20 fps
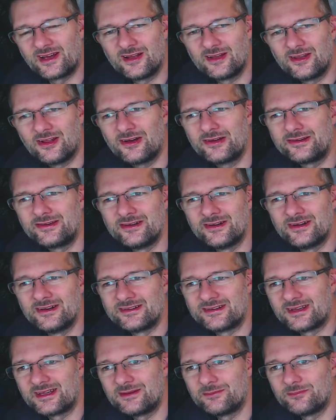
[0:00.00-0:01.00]
I like
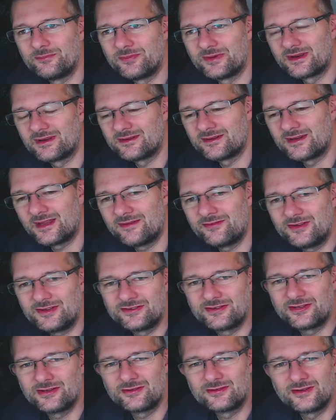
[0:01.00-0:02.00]
nerdy, but if it's
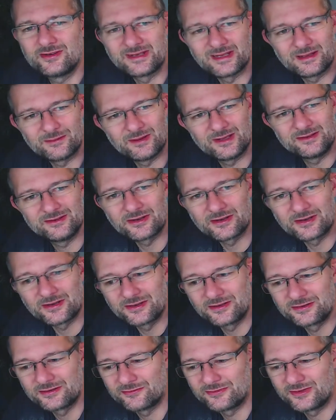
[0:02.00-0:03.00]
too nerdy, it means I've got to
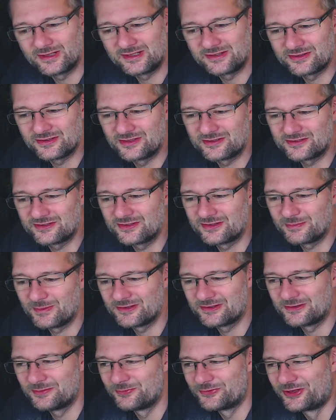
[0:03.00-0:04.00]
do some research and
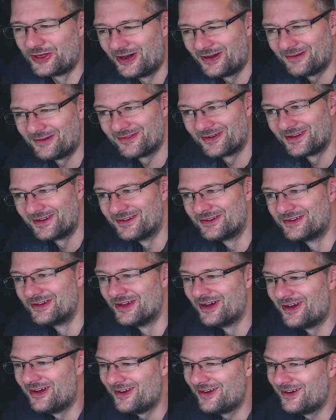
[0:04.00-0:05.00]
spend some time on it.
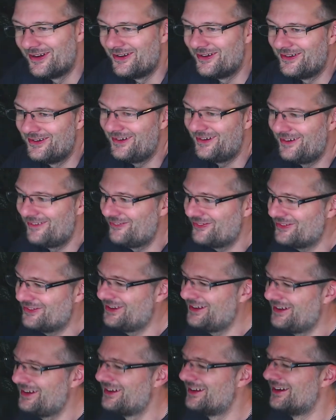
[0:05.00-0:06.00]
So if
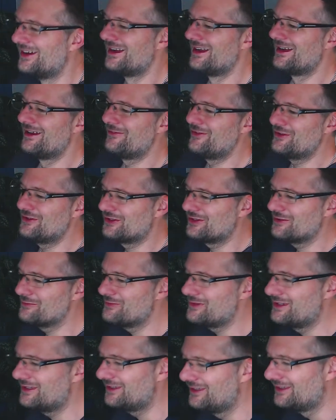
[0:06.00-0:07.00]
it's
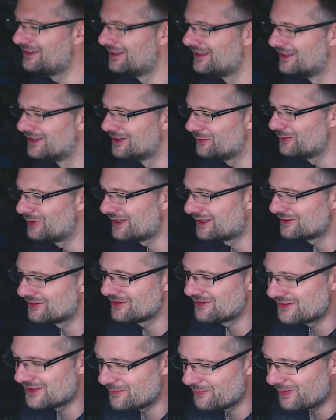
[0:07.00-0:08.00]
something that we can
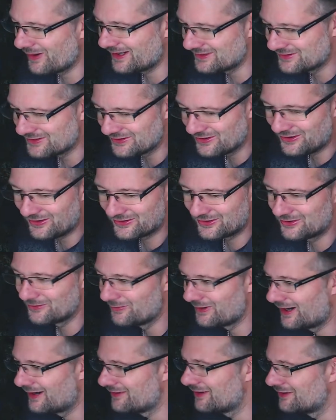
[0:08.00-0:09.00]
just debate and argue
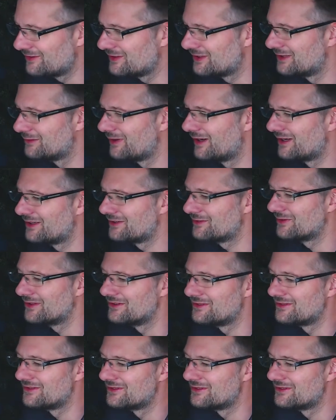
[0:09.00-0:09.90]
about, those are the best ones.